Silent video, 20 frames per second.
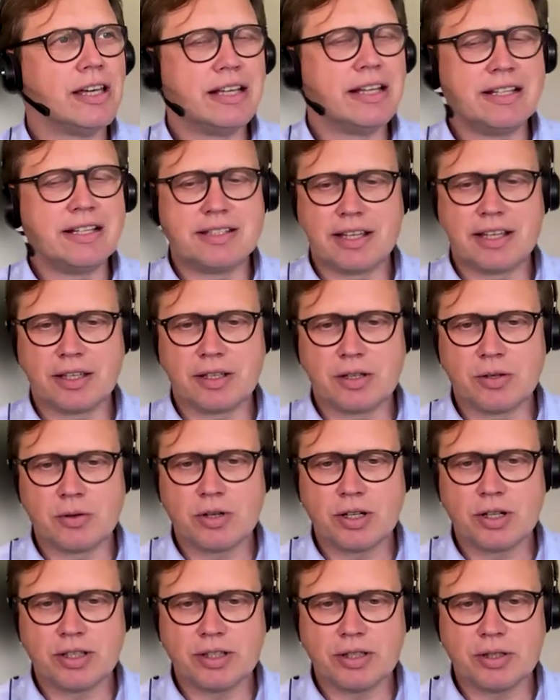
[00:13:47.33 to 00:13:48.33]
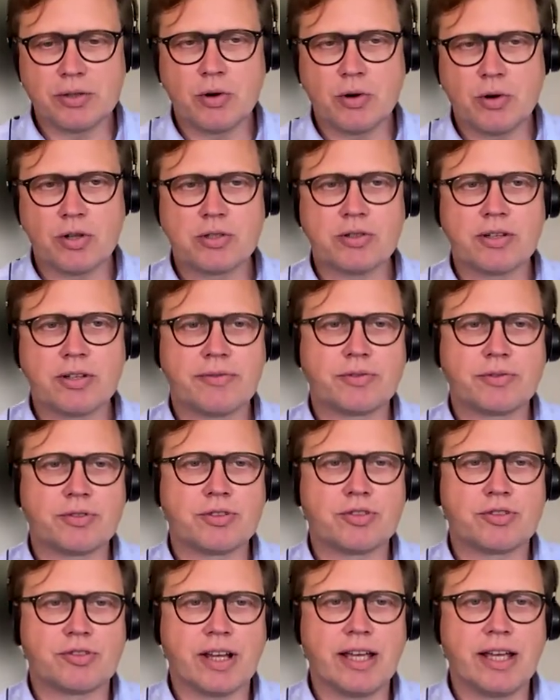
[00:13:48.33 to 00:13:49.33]
in security, you also have to
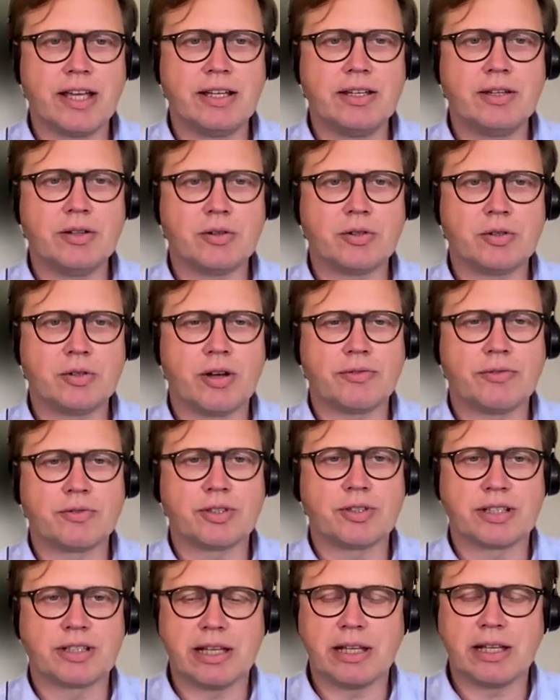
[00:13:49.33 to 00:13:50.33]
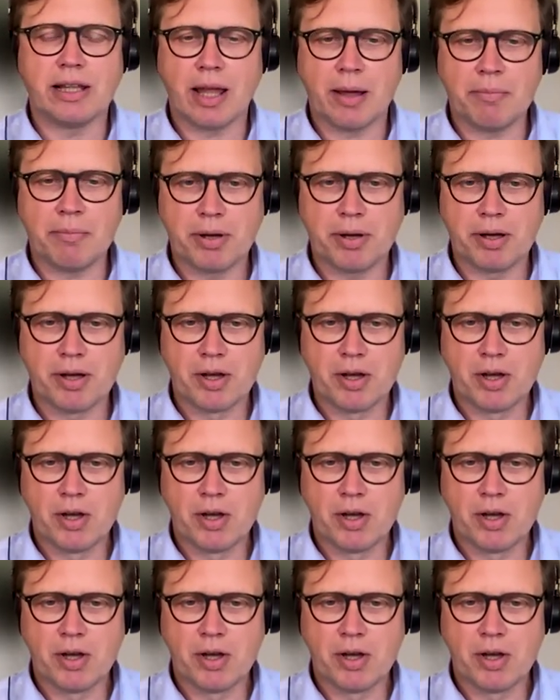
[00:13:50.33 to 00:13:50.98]
train or you have to skill up